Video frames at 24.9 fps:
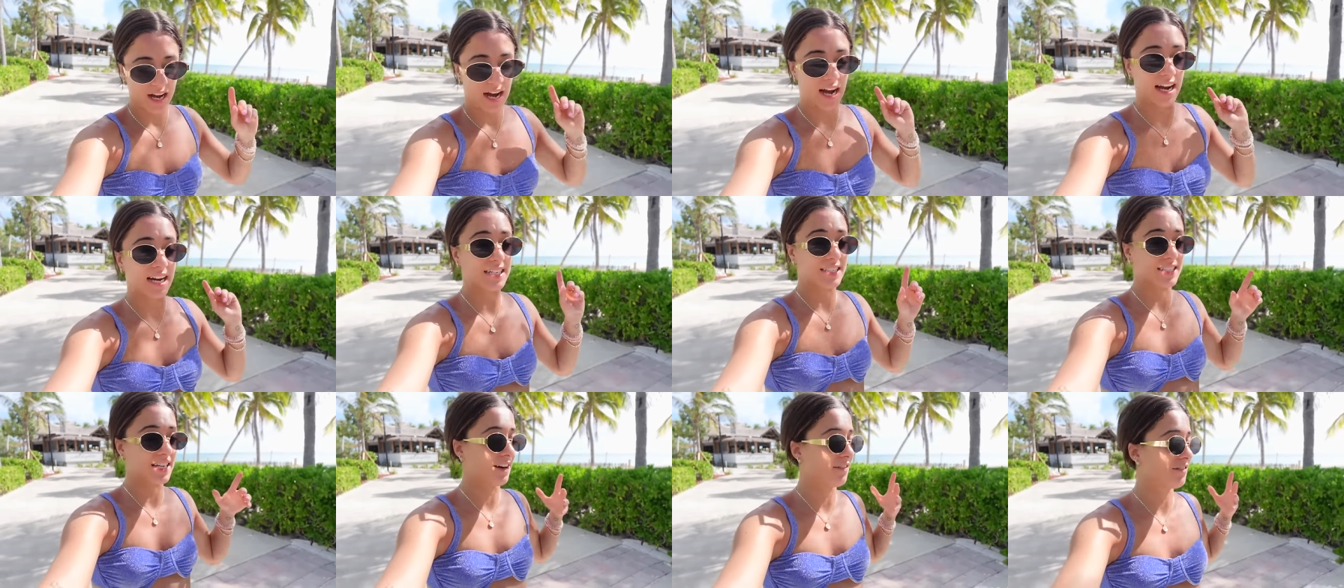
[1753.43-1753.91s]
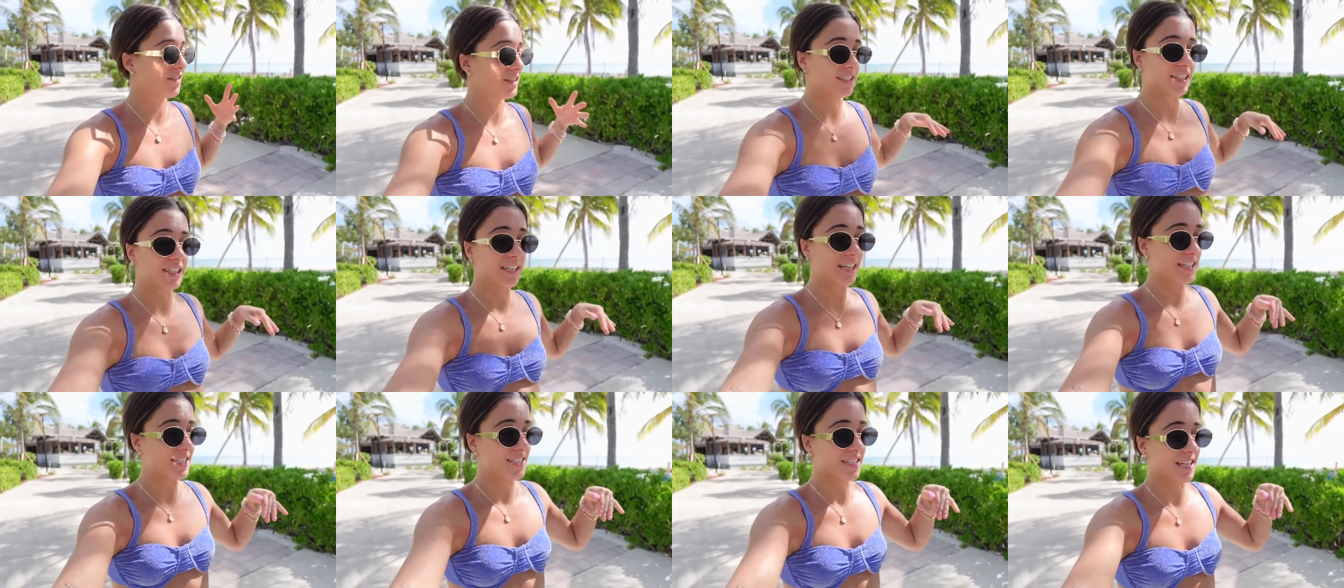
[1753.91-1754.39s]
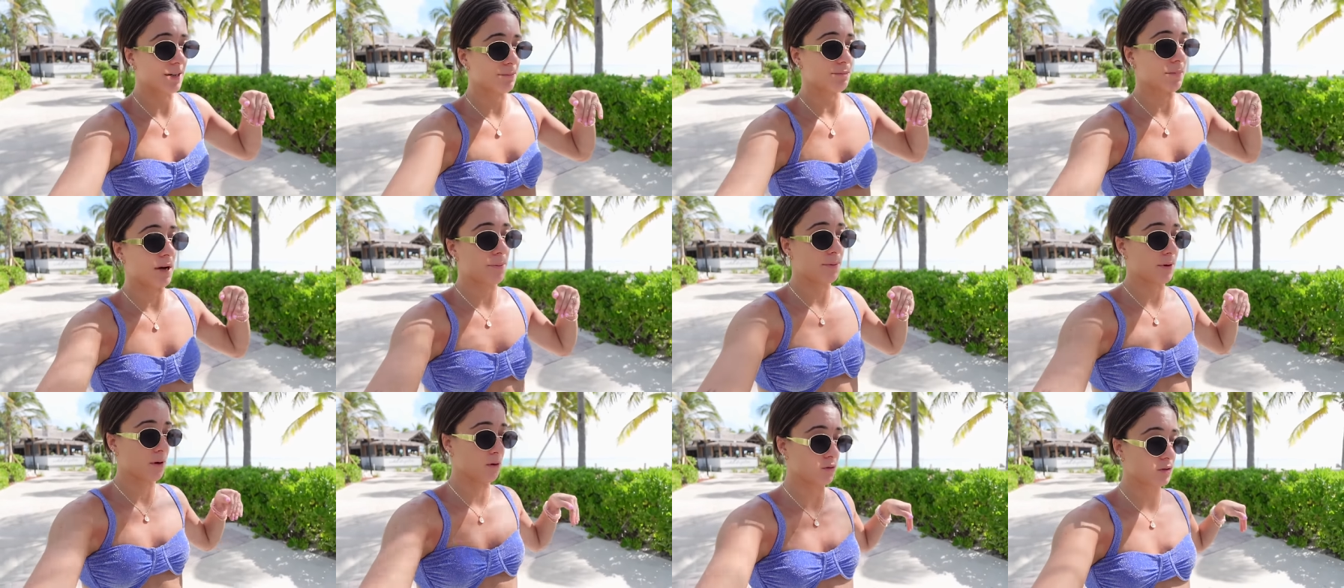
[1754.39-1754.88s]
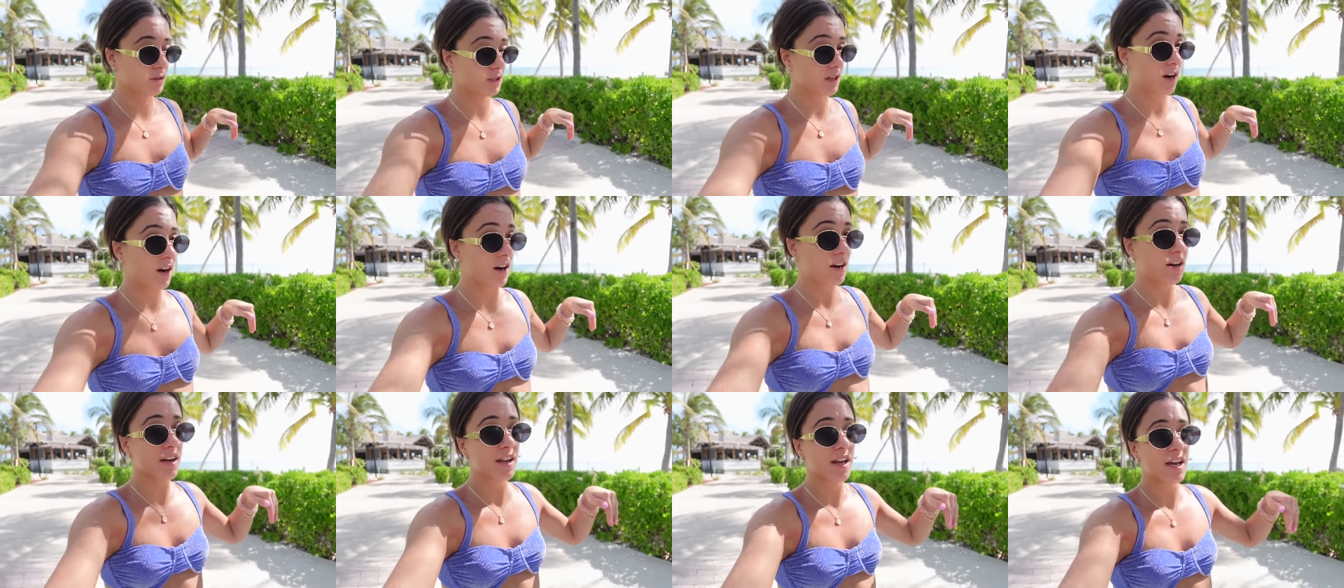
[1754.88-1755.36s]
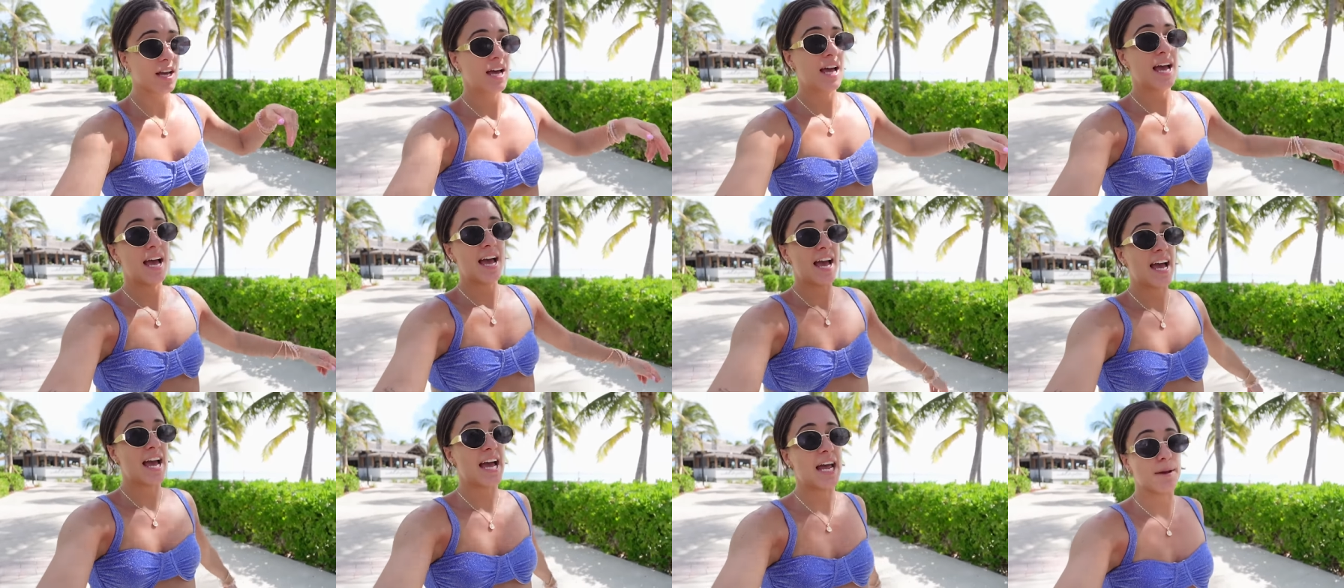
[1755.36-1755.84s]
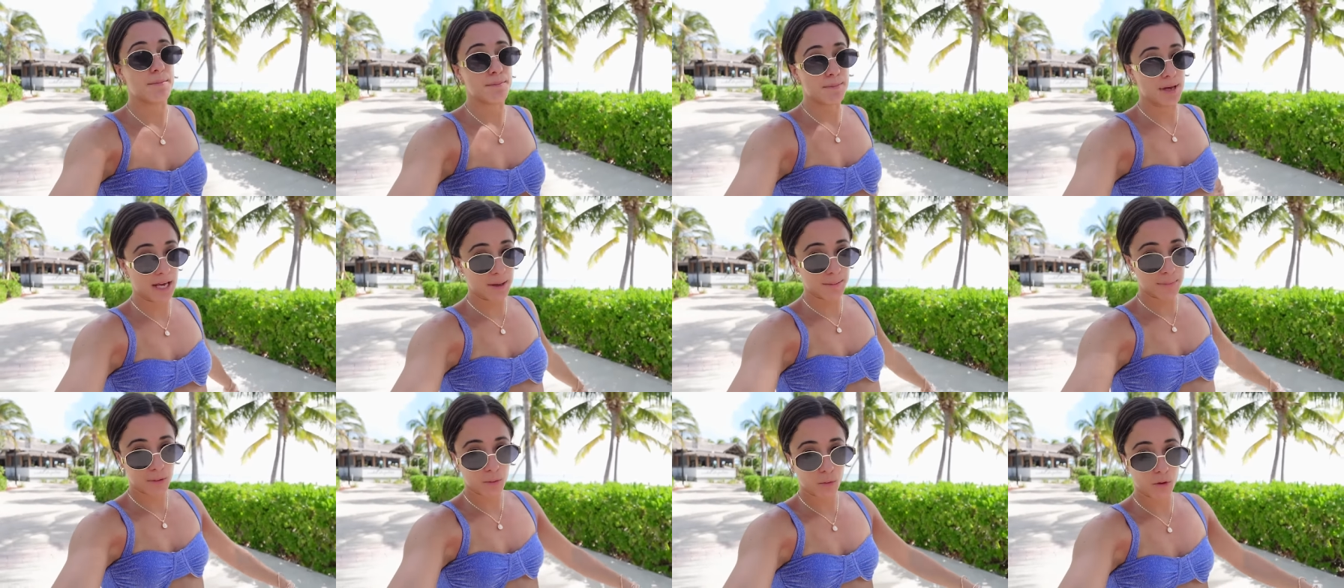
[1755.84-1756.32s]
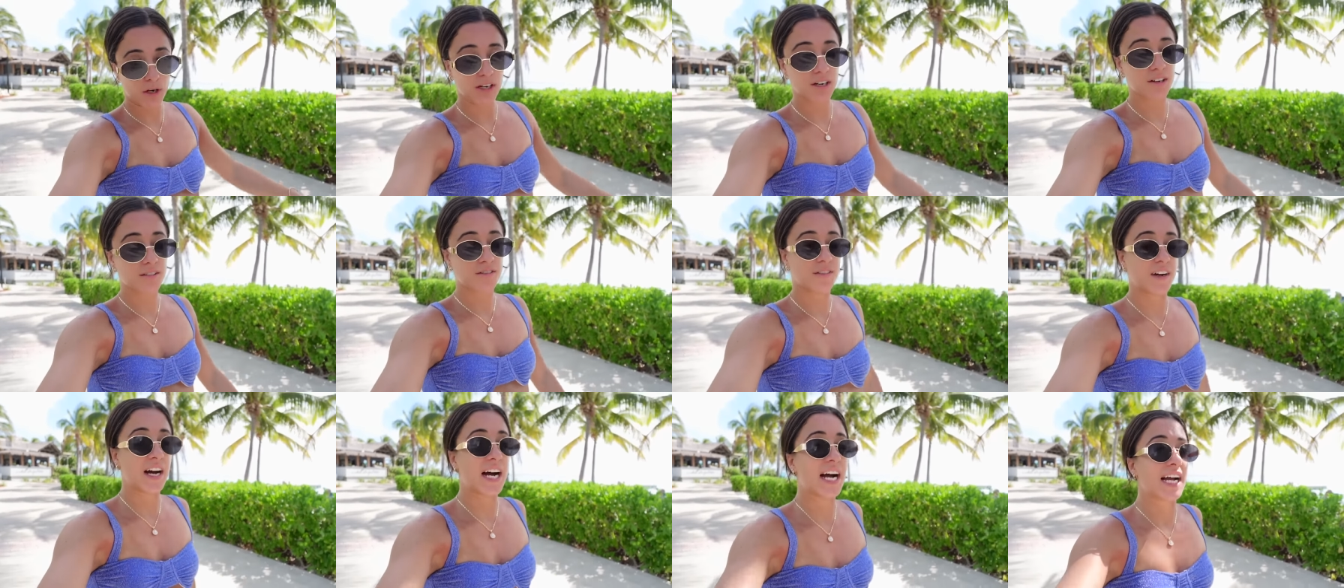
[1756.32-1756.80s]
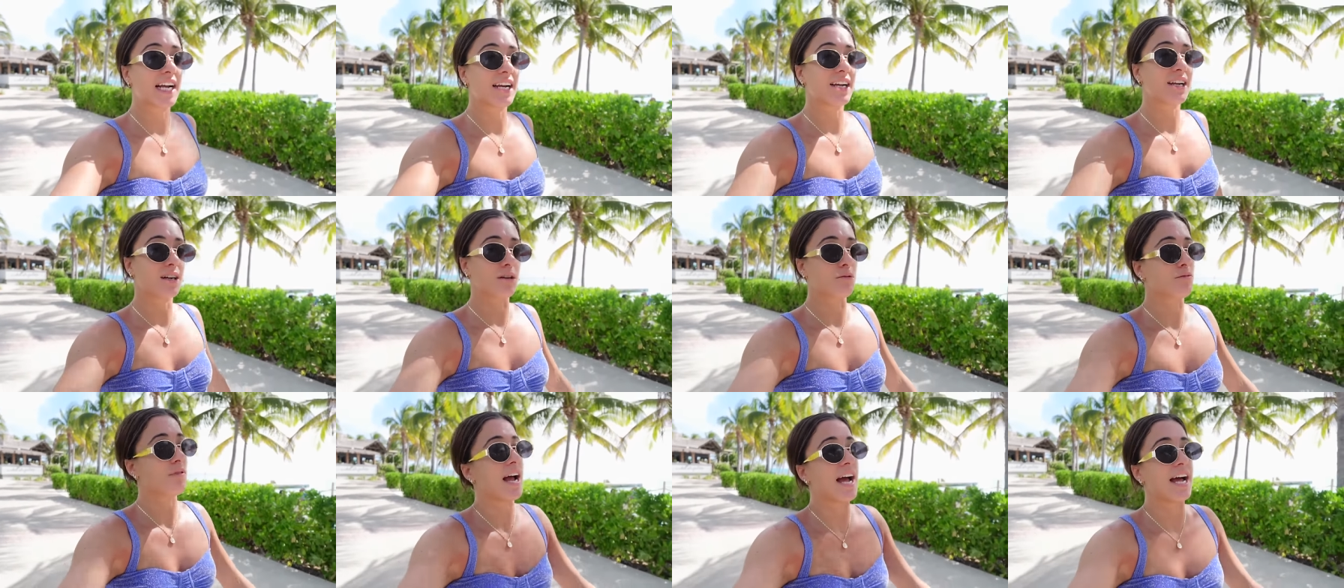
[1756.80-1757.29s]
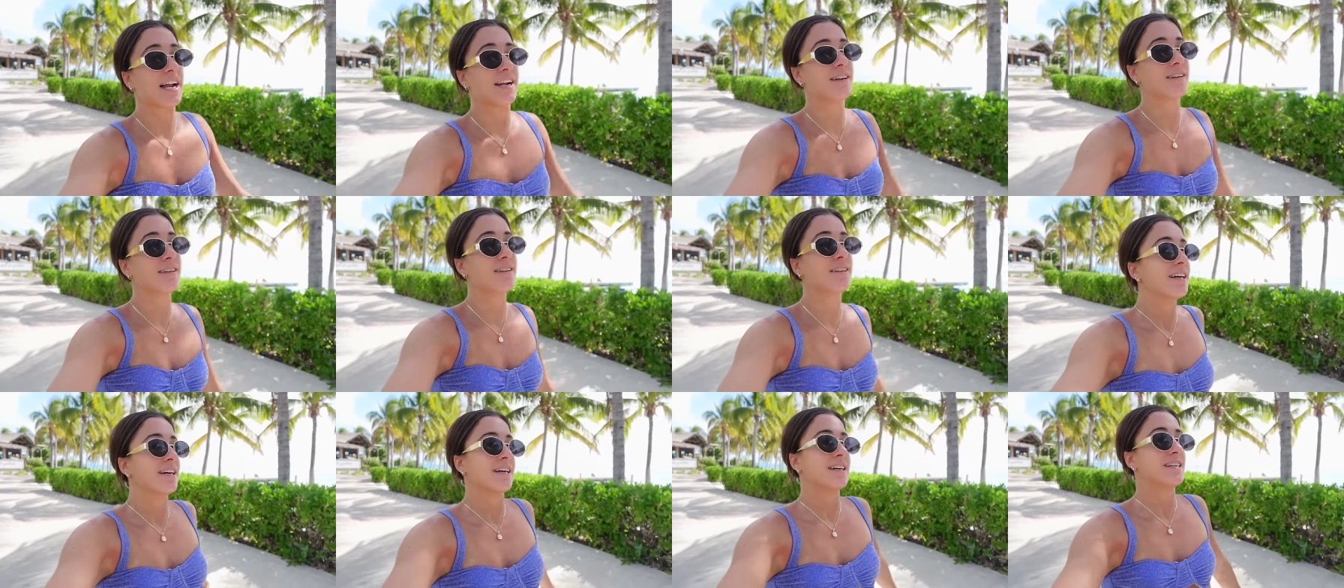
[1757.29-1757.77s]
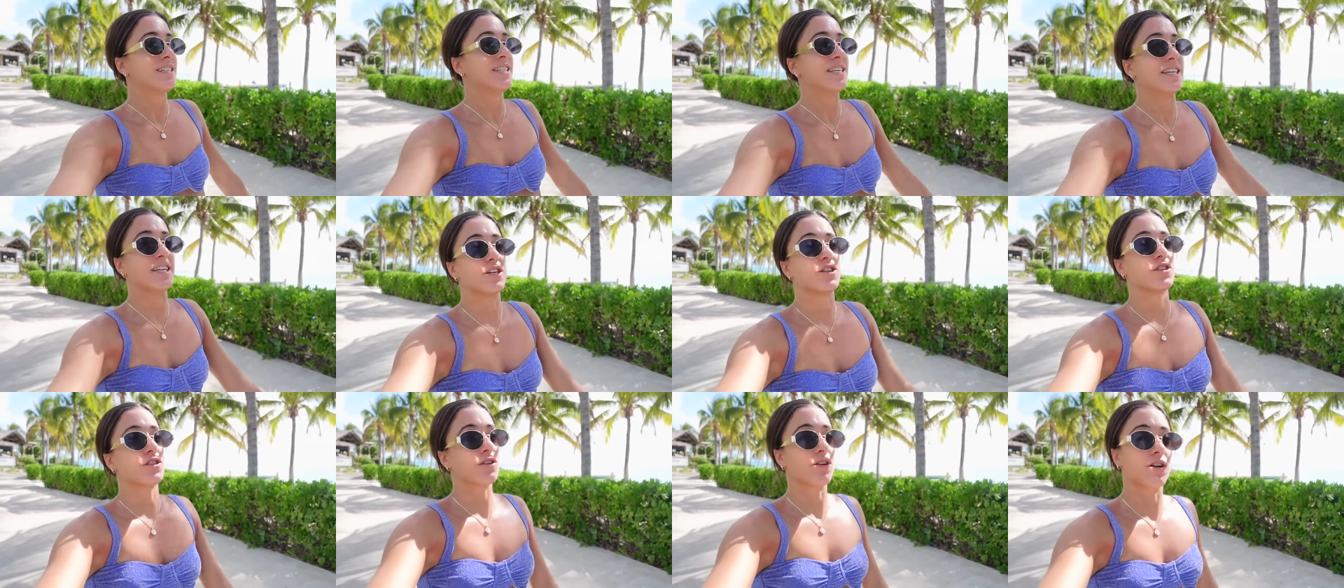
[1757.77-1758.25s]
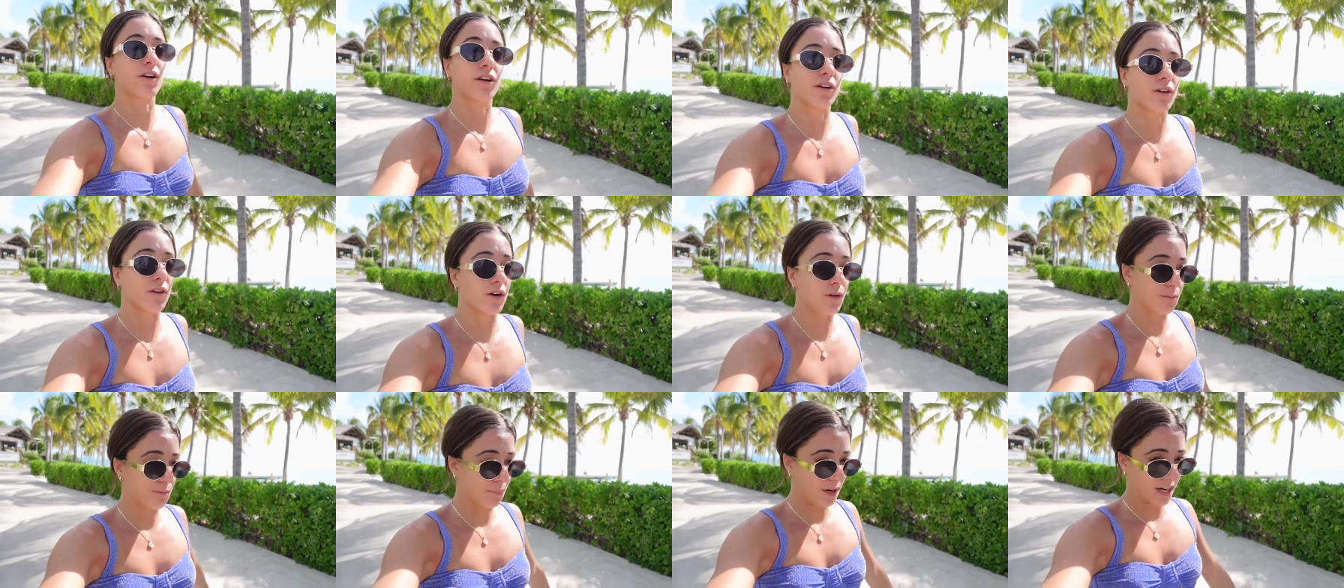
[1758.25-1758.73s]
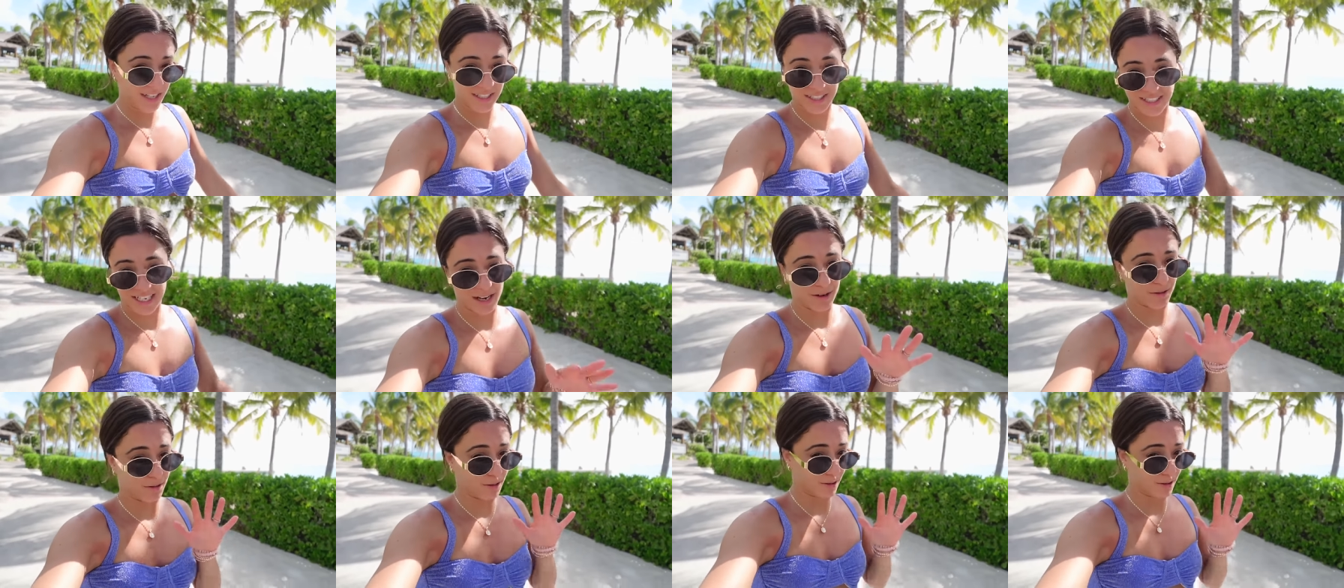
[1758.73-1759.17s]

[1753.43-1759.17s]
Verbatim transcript: I definitely need to get my postcard and maybe we're gonna find a red t-shirt or button down